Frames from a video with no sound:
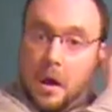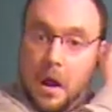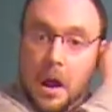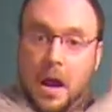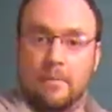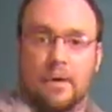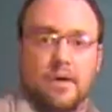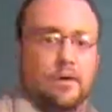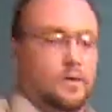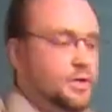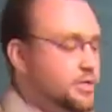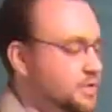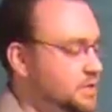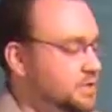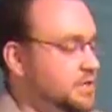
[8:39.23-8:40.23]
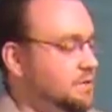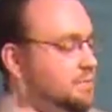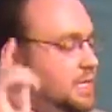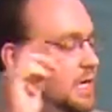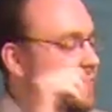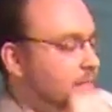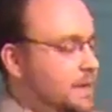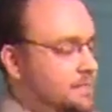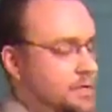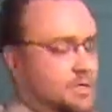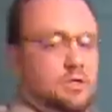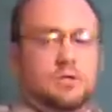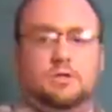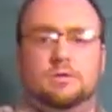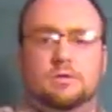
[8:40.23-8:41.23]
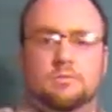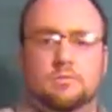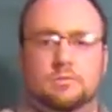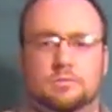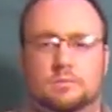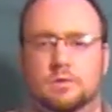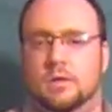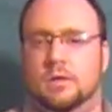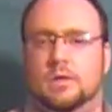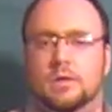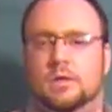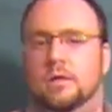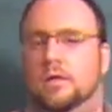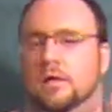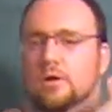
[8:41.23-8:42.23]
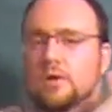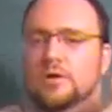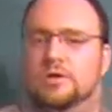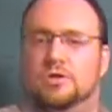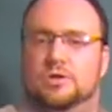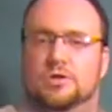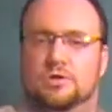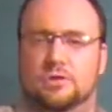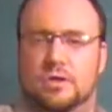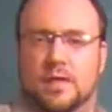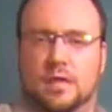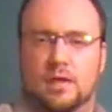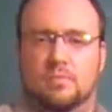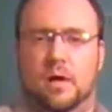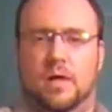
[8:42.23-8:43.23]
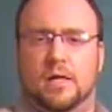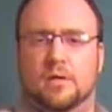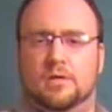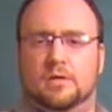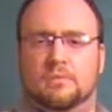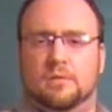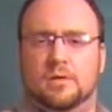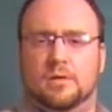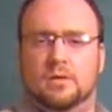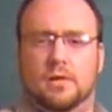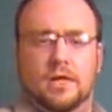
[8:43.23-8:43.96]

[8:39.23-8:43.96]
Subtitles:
And my ear itched at the same time. That means ear itches, don't you like get money or something?